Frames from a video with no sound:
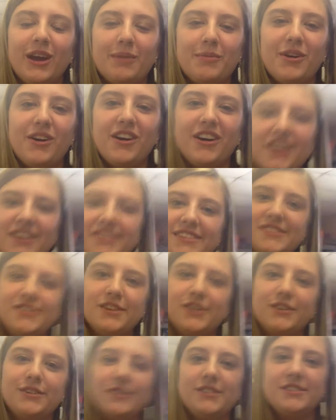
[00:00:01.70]
Grandma, and
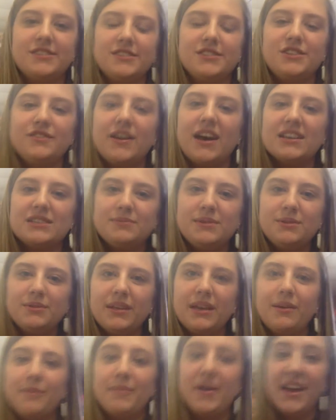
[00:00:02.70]
so since you've asked me
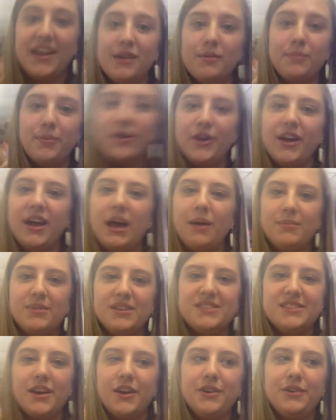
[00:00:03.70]
like my input, I'm
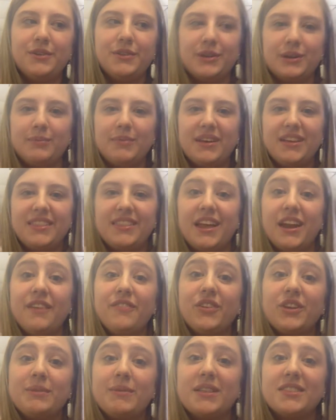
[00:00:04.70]
going to tell you a little bit that
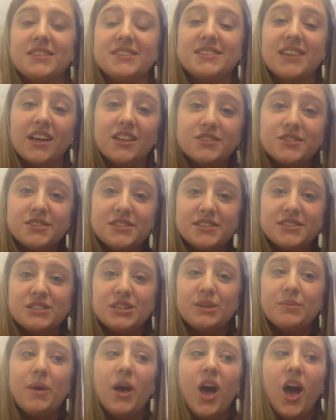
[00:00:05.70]
I've learned about the skeletal
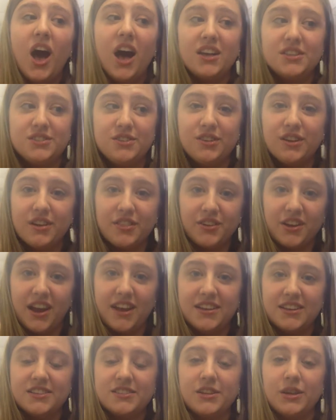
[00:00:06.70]
system,
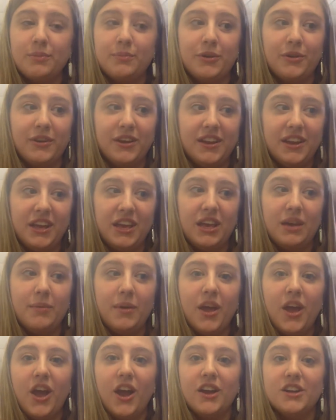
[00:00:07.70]
osteoarthritis, her broken
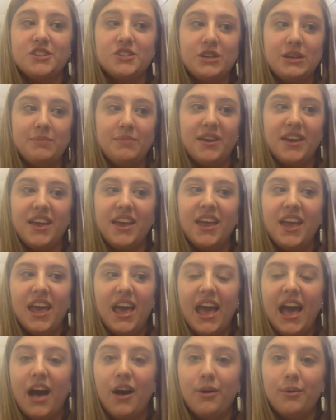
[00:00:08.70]
hip, her treatment,
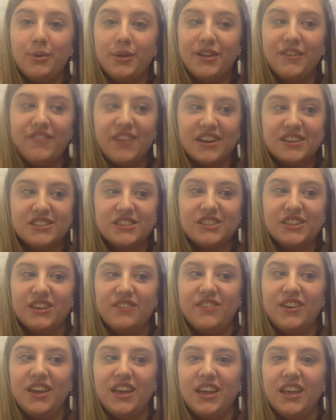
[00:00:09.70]
how it will affect her
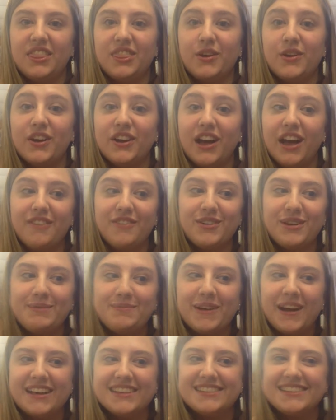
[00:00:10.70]
living, the recovery
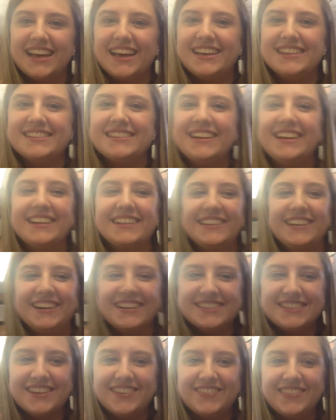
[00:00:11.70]
process, her
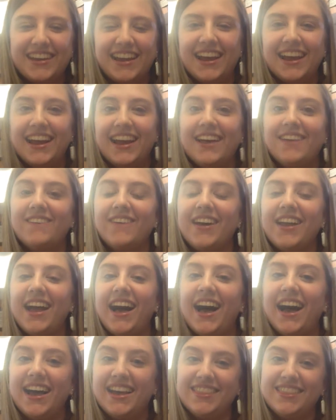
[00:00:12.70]
long-term care, and what
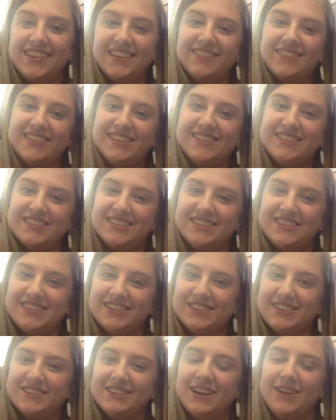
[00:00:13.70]
I think we should
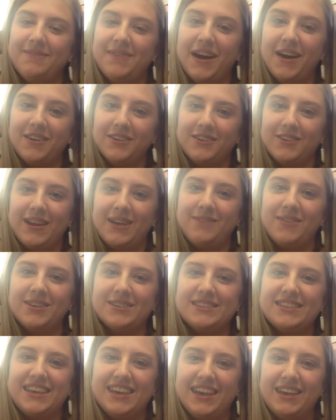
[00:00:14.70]
do about
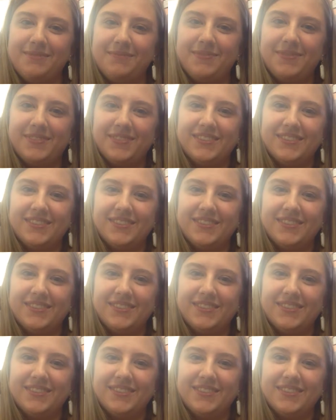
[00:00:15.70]
Grandma's hip.